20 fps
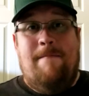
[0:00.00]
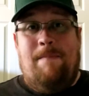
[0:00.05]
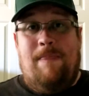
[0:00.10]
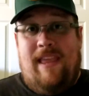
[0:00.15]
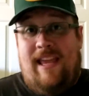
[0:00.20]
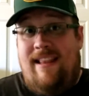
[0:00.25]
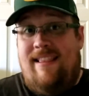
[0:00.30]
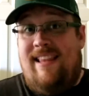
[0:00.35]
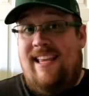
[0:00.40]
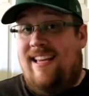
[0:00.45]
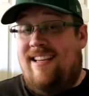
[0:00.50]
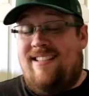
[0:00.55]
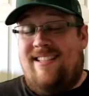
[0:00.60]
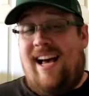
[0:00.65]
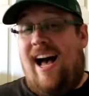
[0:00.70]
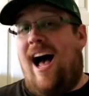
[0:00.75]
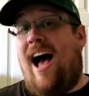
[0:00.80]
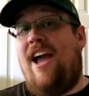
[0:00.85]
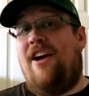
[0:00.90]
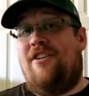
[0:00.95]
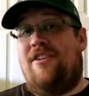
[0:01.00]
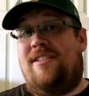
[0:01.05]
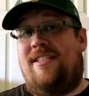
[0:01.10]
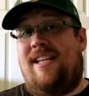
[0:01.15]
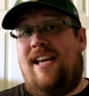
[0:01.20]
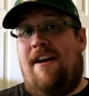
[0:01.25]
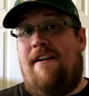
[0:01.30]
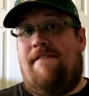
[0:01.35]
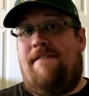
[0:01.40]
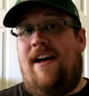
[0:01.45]
in the entire
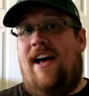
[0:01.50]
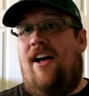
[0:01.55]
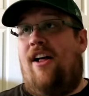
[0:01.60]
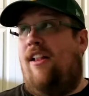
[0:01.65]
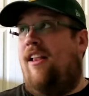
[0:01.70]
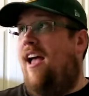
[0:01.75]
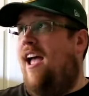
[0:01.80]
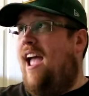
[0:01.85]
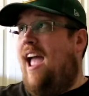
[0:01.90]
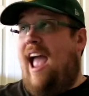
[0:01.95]
C F L